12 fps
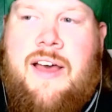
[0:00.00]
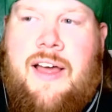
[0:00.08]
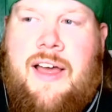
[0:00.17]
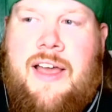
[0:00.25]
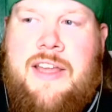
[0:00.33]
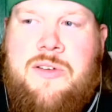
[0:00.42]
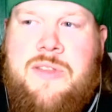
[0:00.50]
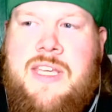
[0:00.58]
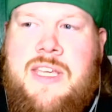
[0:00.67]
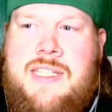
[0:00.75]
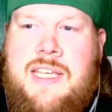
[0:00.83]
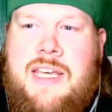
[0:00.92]
I know
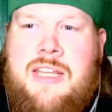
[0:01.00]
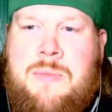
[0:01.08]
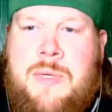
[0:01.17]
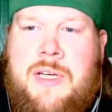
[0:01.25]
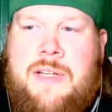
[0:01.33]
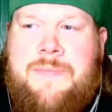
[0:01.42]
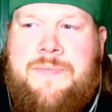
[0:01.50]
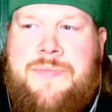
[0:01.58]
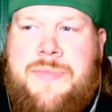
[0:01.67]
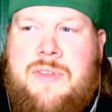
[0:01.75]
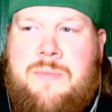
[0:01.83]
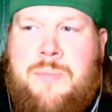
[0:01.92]
they did, but
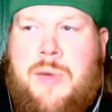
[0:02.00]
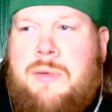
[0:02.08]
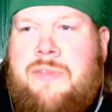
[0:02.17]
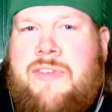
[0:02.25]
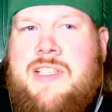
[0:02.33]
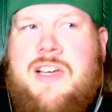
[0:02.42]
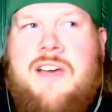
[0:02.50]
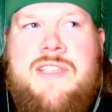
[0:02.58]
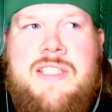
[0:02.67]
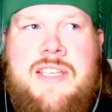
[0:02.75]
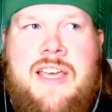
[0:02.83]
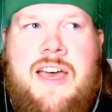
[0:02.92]
Bomber fans
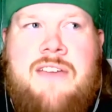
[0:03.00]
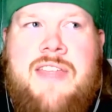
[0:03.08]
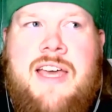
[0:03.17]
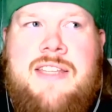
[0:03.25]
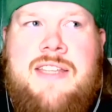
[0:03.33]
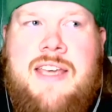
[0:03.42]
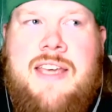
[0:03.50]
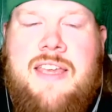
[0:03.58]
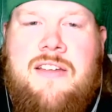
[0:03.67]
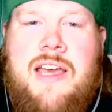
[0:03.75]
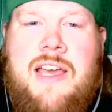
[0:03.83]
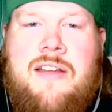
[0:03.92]
obviously have that to hang
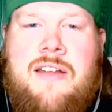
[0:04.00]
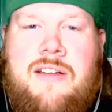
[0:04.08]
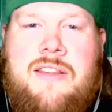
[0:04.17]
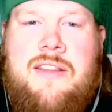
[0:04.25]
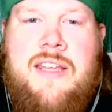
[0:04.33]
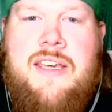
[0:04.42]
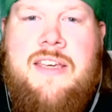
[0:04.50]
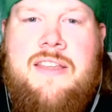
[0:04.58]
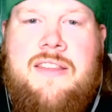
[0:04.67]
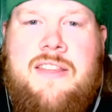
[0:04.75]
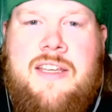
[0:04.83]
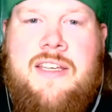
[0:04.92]
their hat on.
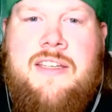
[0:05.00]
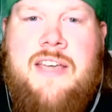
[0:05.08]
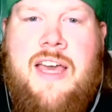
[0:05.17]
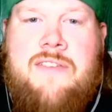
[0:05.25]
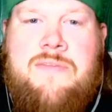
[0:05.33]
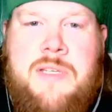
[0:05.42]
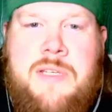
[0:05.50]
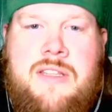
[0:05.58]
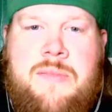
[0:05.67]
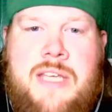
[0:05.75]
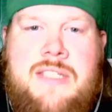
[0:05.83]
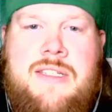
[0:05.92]
They have been
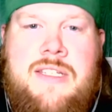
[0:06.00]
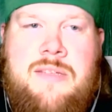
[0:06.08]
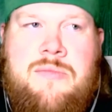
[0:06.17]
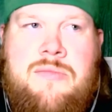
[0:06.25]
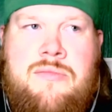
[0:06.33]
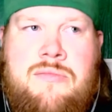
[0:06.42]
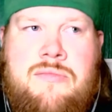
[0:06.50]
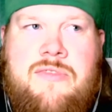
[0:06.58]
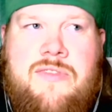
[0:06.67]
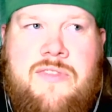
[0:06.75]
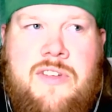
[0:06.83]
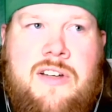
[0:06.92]
the best team
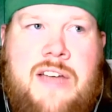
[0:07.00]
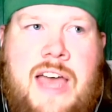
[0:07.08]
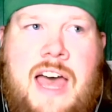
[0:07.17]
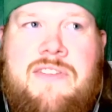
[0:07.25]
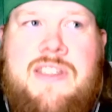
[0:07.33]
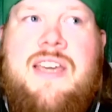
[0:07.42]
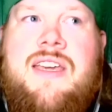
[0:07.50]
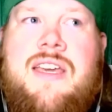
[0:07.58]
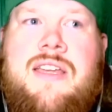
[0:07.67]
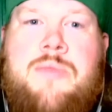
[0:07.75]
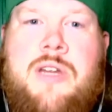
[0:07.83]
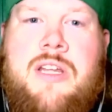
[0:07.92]
for half a
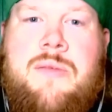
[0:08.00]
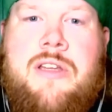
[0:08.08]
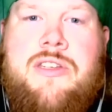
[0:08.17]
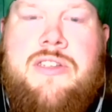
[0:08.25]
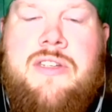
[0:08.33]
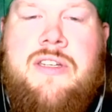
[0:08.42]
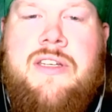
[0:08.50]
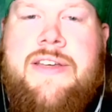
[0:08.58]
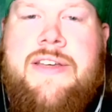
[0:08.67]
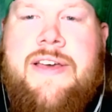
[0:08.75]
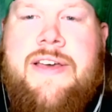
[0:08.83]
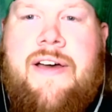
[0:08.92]
decade, pretty much.
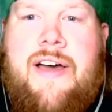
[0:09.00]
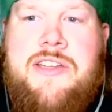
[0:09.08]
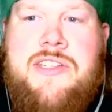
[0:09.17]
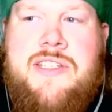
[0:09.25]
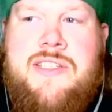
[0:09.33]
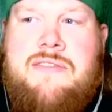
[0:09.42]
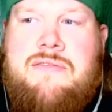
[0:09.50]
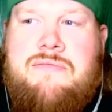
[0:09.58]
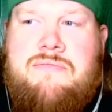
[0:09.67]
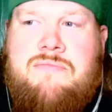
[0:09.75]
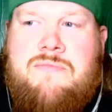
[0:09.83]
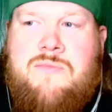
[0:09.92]
Just
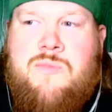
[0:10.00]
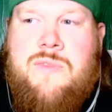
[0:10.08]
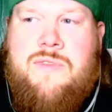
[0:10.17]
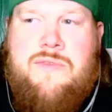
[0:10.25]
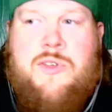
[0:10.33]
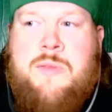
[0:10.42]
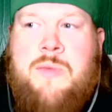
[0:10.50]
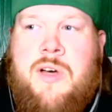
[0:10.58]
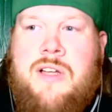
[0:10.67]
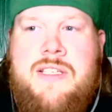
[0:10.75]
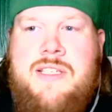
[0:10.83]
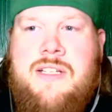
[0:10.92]

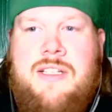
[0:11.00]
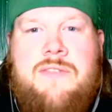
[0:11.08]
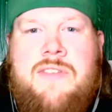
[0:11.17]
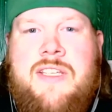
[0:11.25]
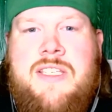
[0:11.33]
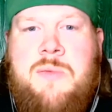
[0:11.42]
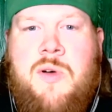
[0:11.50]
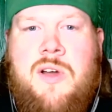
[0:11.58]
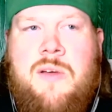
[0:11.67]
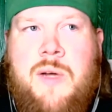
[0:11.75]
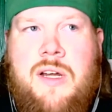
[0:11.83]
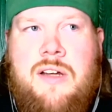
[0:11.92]
football is a lovely
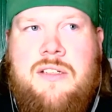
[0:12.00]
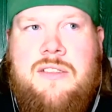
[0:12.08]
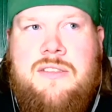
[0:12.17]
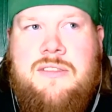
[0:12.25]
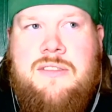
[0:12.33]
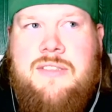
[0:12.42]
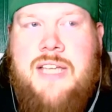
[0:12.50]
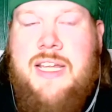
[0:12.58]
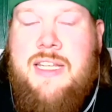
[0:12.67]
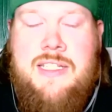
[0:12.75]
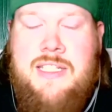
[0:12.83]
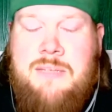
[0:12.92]
sport where
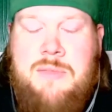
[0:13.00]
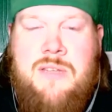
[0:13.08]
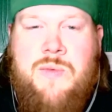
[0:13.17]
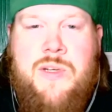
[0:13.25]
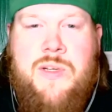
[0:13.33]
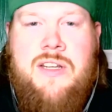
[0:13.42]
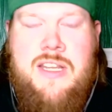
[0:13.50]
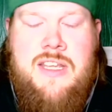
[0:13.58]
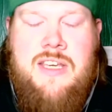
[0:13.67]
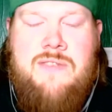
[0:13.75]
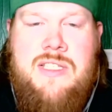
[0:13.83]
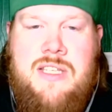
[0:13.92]
any team can win on
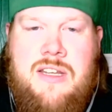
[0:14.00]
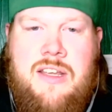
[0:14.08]
any given